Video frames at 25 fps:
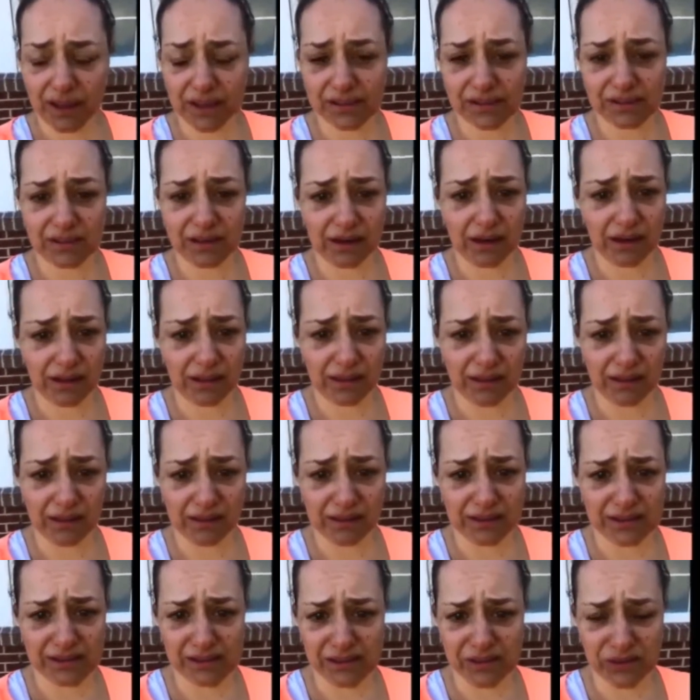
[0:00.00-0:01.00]
He said, I
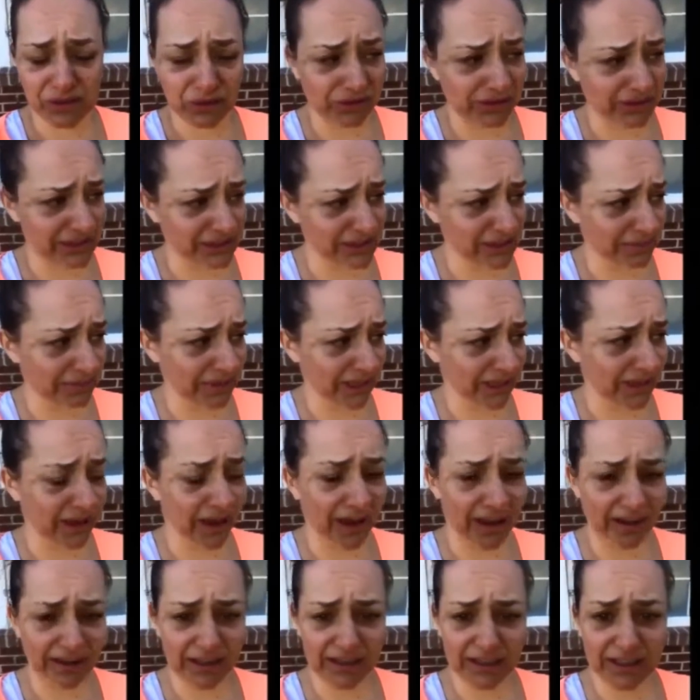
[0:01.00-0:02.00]
think this is only something
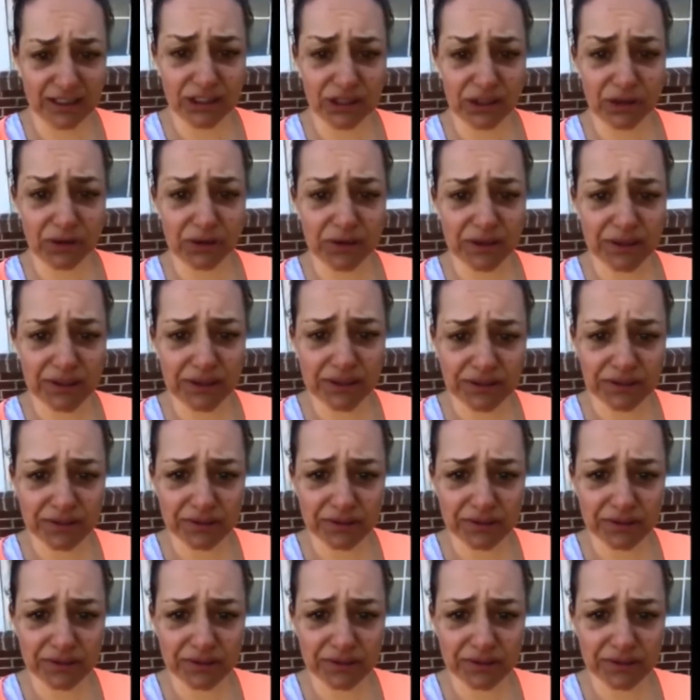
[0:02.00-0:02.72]
God can do.